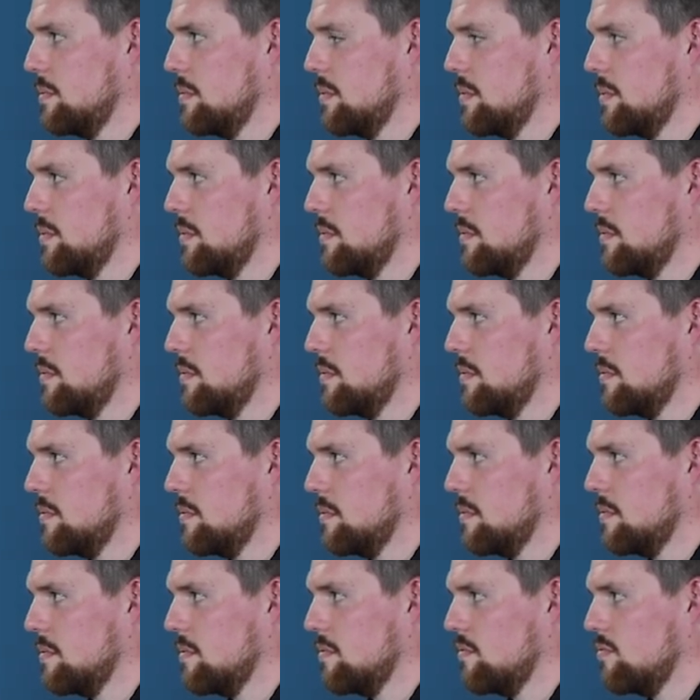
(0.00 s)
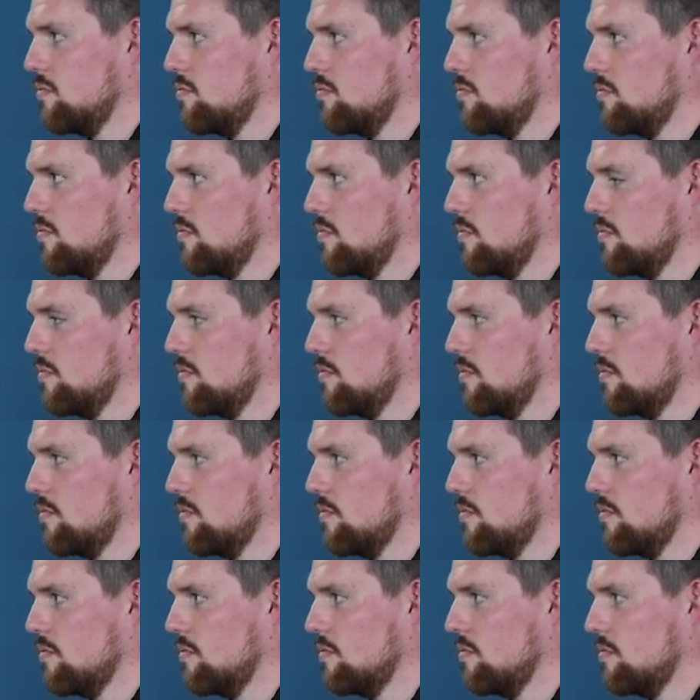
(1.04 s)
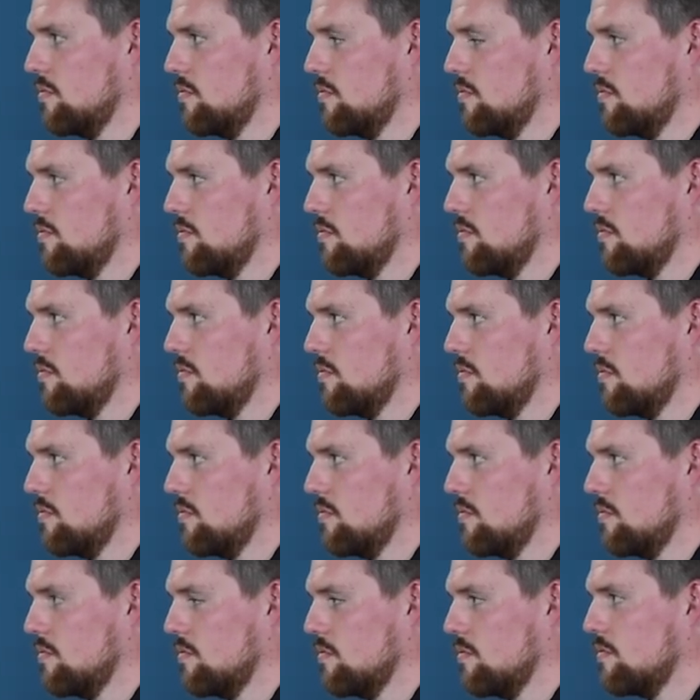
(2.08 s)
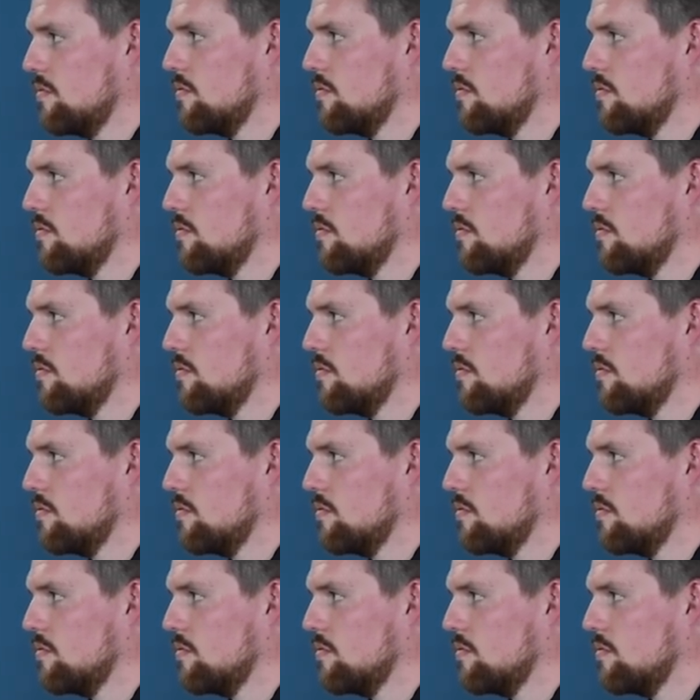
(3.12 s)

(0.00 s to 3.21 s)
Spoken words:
(not speaking)